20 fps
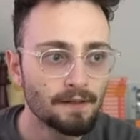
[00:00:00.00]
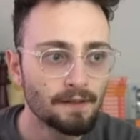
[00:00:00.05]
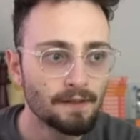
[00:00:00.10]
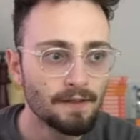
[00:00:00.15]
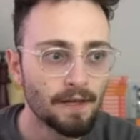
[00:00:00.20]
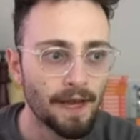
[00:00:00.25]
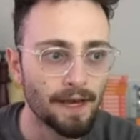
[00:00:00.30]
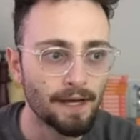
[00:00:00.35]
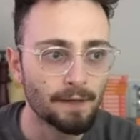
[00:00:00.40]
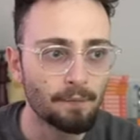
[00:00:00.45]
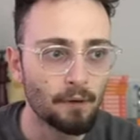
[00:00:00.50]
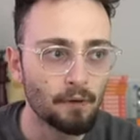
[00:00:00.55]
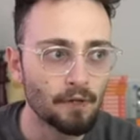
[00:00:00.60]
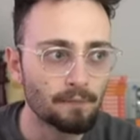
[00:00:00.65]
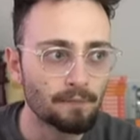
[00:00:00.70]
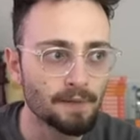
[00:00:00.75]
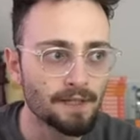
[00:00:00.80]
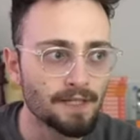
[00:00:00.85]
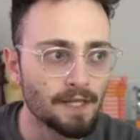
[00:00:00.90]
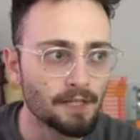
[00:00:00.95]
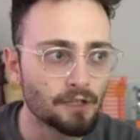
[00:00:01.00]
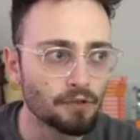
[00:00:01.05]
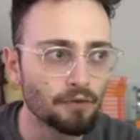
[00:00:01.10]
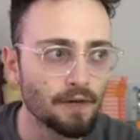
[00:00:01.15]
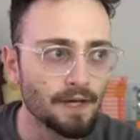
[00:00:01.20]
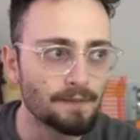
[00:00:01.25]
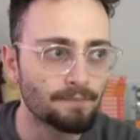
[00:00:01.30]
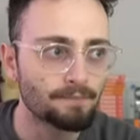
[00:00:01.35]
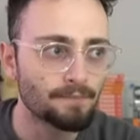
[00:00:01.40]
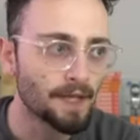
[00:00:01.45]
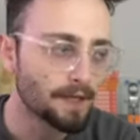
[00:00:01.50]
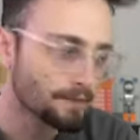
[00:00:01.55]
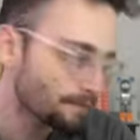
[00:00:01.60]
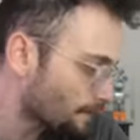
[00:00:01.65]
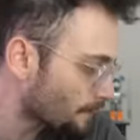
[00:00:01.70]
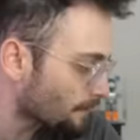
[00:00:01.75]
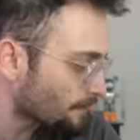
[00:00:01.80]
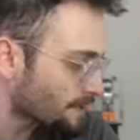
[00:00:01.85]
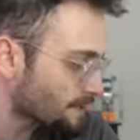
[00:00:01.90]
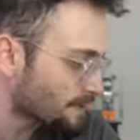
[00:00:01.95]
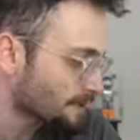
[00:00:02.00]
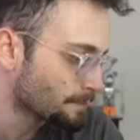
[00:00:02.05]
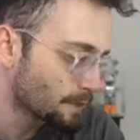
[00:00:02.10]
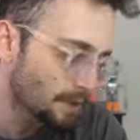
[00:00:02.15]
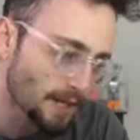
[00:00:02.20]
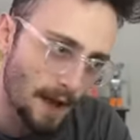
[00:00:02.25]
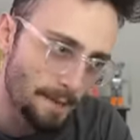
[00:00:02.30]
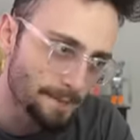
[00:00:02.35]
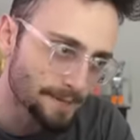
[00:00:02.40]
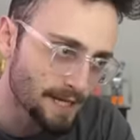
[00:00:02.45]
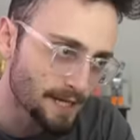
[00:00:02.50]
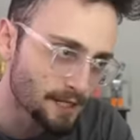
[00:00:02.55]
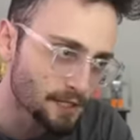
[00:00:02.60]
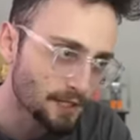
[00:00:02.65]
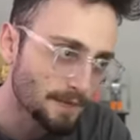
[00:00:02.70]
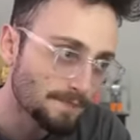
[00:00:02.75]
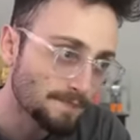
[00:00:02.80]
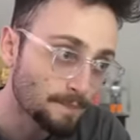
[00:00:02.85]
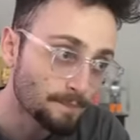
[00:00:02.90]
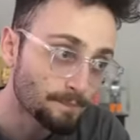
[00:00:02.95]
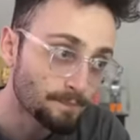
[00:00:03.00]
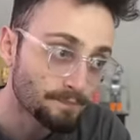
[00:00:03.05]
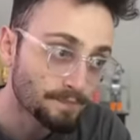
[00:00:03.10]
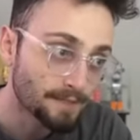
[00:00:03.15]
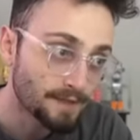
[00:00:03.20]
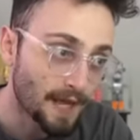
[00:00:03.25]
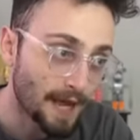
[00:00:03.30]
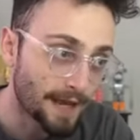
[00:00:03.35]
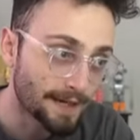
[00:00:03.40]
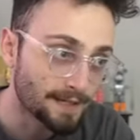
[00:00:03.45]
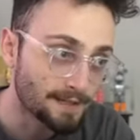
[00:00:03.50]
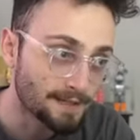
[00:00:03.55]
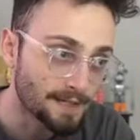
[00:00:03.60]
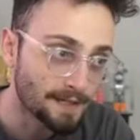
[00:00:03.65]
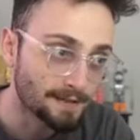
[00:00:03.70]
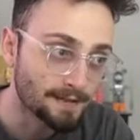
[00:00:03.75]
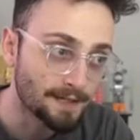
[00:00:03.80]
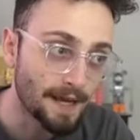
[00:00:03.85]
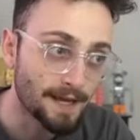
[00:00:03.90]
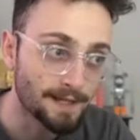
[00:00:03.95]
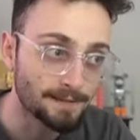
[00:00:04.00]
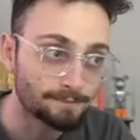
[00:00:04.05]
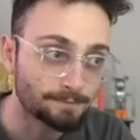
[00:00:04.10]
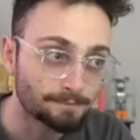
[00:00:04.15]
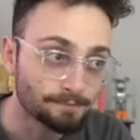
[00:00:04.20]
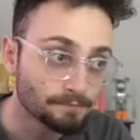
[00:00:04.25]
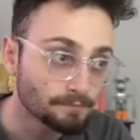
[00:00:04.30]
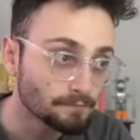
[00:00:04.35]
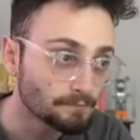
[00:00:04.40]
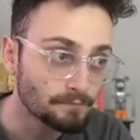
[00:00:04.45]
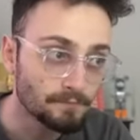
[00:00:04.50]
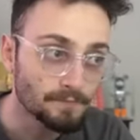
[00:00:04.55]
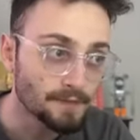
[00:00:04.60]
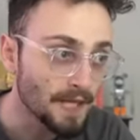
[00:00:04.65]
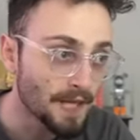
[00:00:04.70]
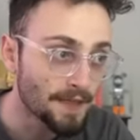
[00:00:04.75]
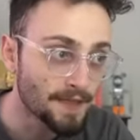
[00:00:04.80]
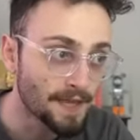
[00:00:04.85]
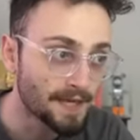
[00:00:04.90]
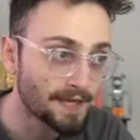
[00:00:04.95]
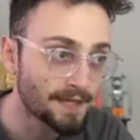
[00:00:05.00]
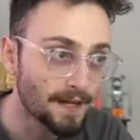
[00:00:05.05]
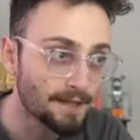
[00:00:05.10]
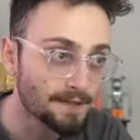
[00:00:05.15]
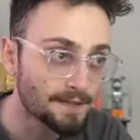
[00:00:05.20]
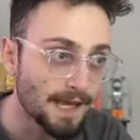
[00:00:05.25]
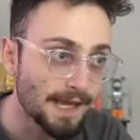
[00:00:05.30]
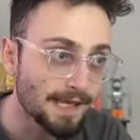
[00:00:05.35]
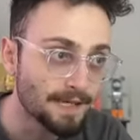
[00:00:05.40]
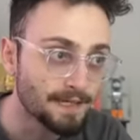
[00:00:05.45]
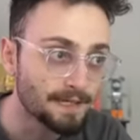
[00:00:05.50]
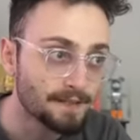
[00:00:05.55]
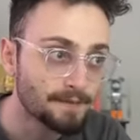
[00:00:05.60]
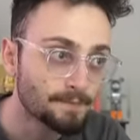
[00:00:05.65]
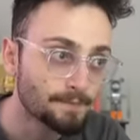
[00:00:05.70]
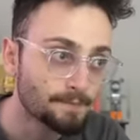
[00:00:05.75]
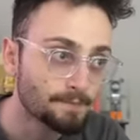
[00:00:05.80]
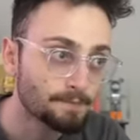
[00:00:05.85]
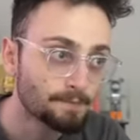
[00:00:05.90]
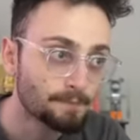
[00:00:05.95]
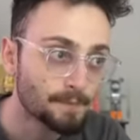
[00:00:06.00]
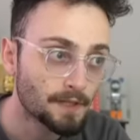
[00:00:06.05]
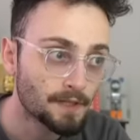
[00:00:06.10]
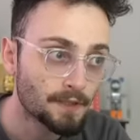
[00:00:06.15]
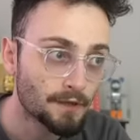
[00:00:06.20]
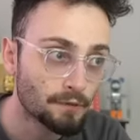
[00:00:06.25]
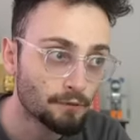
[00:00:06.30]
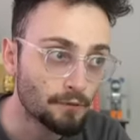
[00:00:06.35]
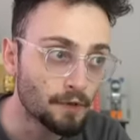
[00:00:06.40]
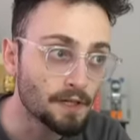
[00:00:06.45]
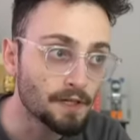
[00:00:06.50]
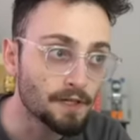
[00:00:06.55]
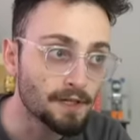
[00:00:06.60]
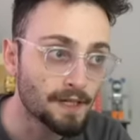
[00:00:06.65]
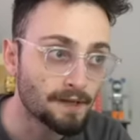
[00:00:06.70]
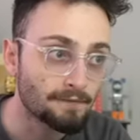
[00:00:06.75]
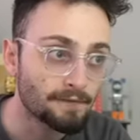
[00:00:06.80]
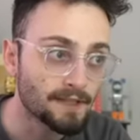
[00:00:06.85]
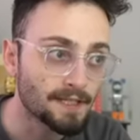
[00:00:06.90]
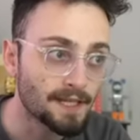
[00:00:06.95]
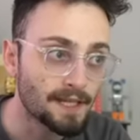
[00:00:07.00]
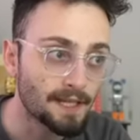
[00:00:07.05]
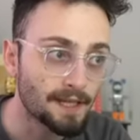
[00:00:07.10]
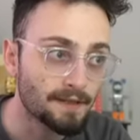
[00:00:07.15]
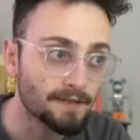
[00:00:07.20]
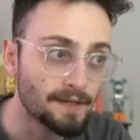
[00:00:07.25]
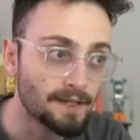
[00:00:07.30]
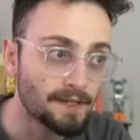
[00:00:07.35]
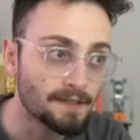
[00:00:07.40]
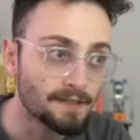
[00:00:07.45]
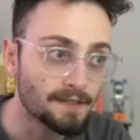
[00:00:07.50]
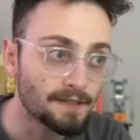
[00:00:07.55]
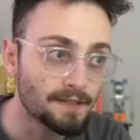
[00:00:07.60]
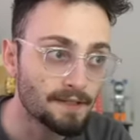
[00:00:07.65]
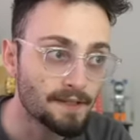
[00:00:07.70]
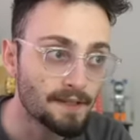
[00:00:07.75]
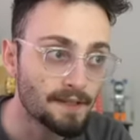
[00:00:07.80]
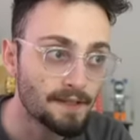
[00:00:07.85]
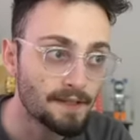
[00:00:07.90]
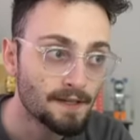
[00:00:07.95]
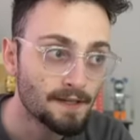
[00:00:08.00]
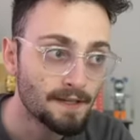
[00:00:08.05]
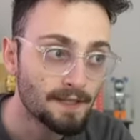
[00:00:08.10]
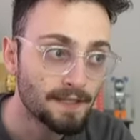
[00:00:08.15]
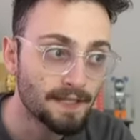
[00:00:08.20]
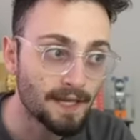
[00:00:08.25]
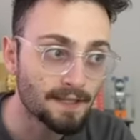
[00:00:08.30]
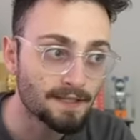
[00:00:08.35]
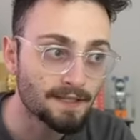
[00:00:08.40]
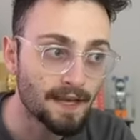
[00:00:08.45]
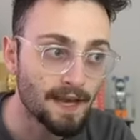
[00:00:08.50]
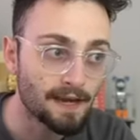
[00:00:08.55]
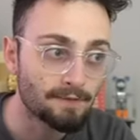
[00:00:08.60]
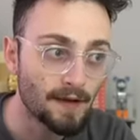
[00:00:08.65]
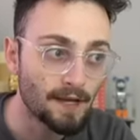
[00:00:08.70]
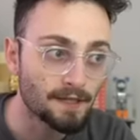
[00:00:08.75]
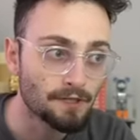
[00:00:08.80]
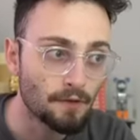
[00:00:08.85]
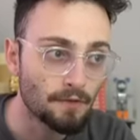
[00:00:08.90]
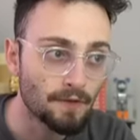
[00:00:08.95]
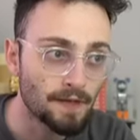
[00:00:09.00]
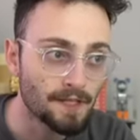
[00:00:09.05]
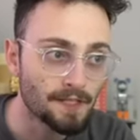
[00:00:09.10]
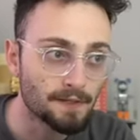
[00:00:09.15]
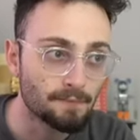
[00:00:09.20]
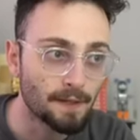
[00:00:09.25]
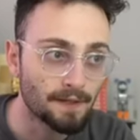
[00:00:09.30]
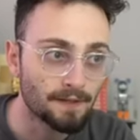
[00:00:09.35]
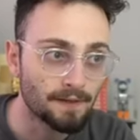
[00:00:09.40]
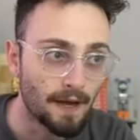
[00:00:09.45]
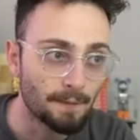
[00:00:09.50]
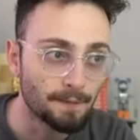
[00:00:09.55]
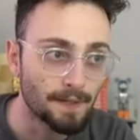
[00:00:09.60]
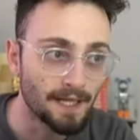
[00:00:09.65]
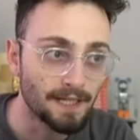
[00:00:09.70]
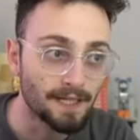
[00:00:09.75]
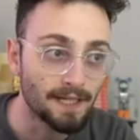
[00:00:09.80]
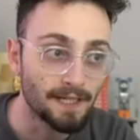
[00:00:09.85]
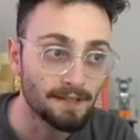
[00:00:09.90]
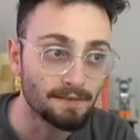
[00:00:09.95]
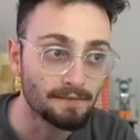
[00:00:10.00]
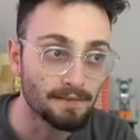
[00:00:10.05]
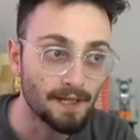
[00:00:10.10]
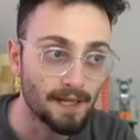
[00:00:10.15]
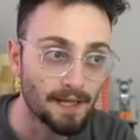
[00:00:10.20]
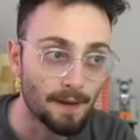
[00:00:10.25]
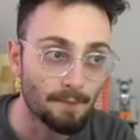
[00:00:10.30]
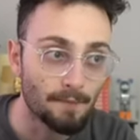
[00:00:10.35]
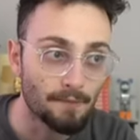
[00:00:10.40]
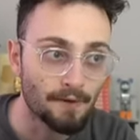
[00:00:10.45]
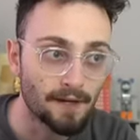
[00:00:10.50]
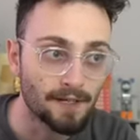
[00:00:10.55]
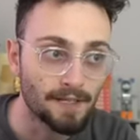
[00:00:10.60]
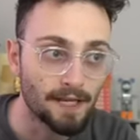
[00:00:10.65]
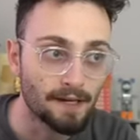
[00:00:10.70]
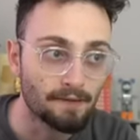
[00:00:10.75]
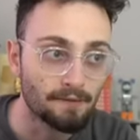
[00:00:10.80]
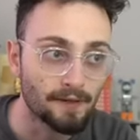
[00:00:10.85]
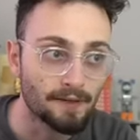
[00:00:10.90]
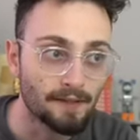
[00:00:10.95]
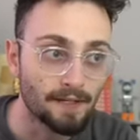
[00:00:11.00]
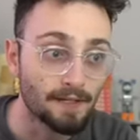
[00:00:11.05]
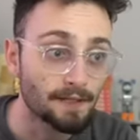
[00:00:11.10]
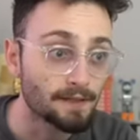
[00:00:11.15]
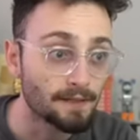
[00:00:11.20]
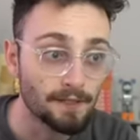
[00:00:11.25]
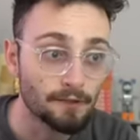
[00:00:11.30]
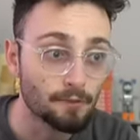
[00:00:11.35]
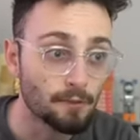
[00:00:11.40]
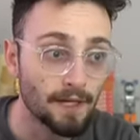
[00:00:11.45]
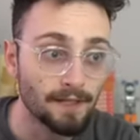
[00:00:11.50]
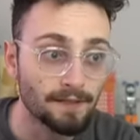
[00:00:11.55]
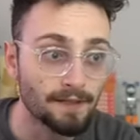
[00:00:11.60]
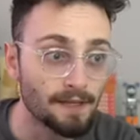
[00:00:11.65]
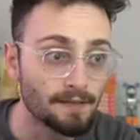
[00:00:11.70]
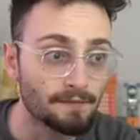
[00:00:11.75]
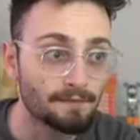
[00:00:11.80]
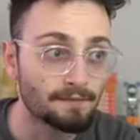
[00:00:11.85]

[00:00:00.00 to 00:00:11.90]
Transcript: And opponent plays h3. And very simple combination. I can take the knight. They cannot take. Because of the rook, if they take like this, yes, they have eyes on this, but I'm getting in. Like, I'm threatening everything. That's what I did.